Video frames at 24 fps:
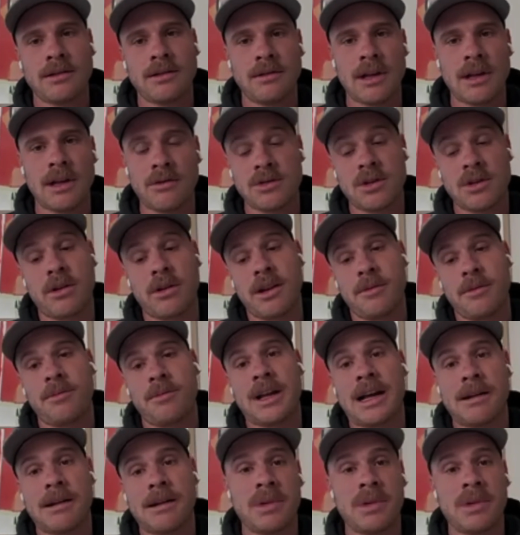was already
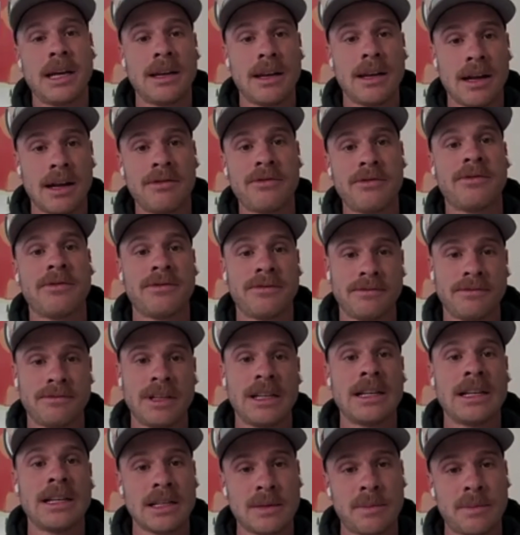kind of big enough
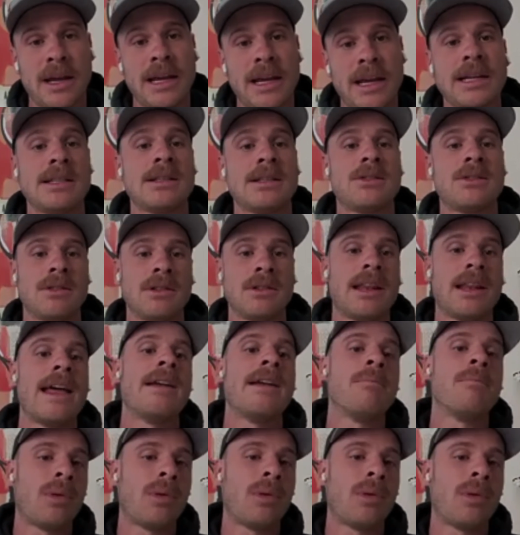in the space to
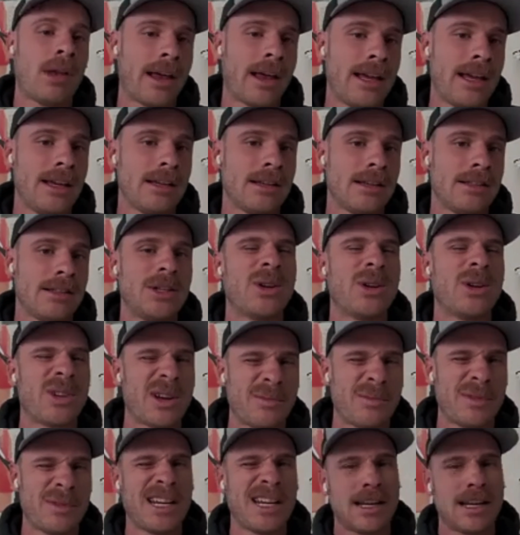then play. You know what I
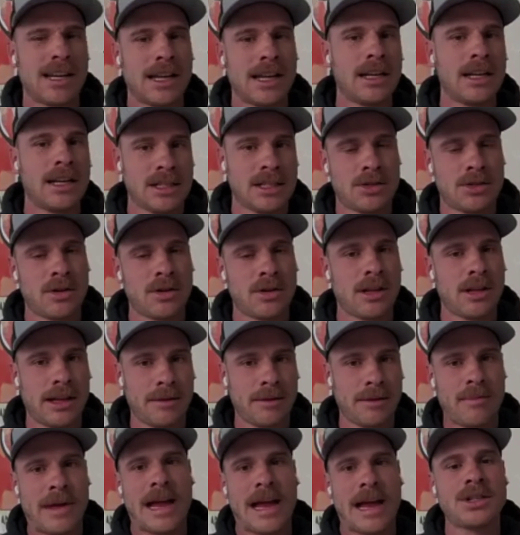mean? And it's sort of like
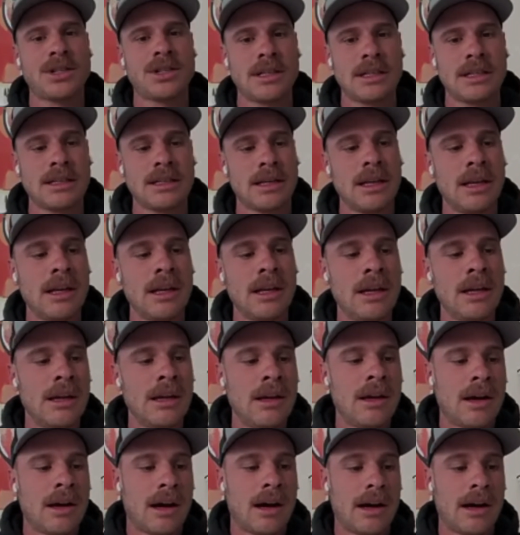matches.
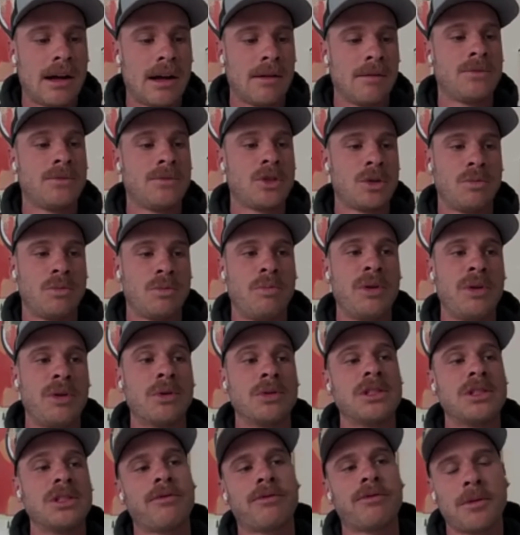To
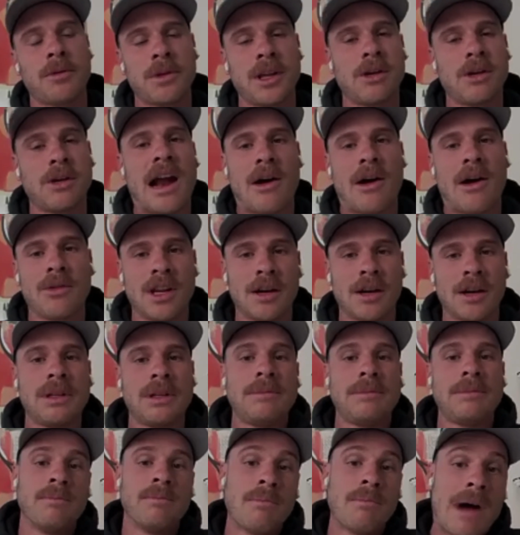build it from the ground up
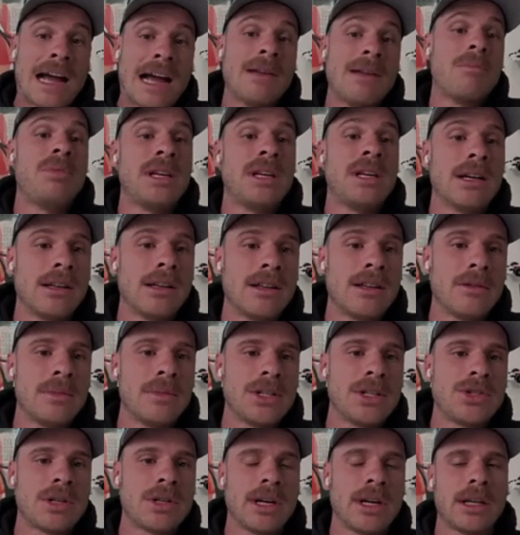might be a little
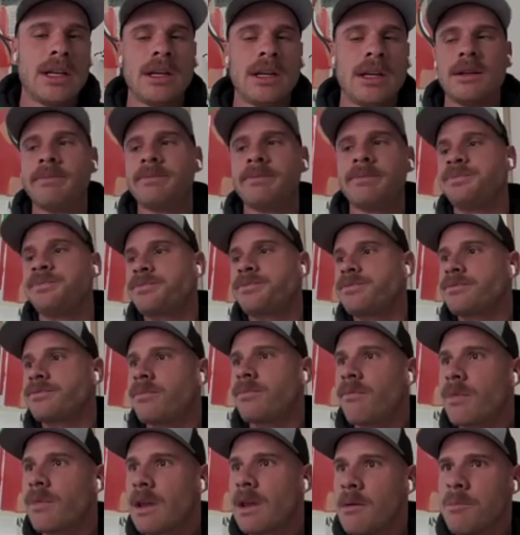bit trickier,
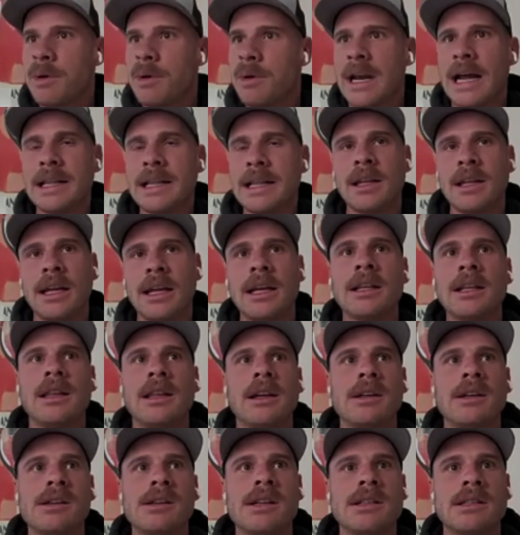but I think
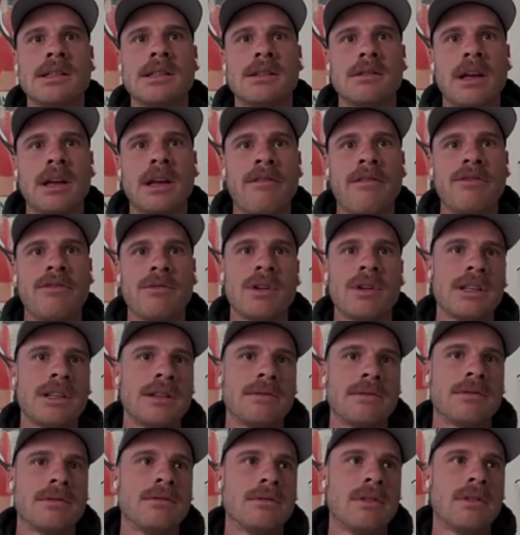there is
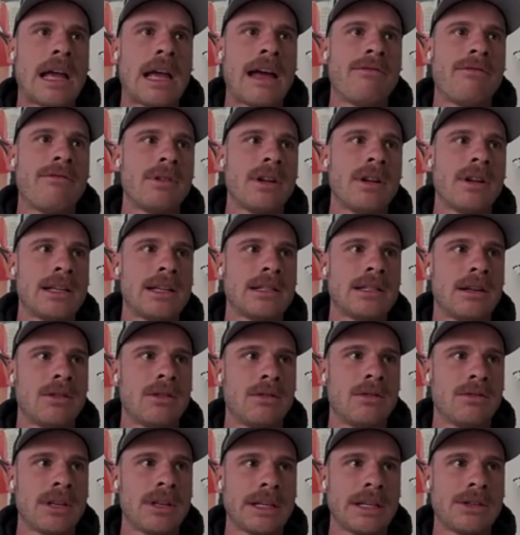everyone has their
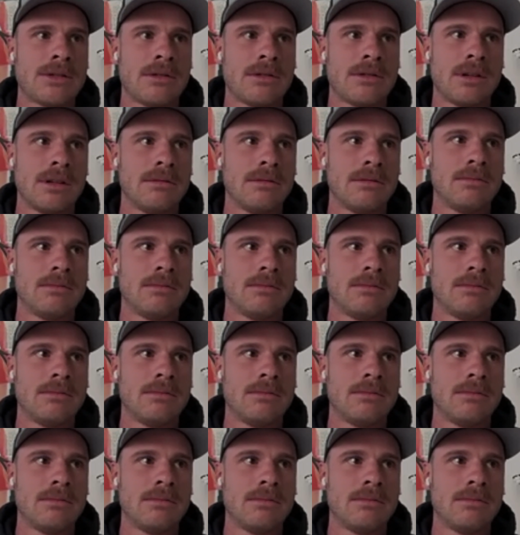own like sort of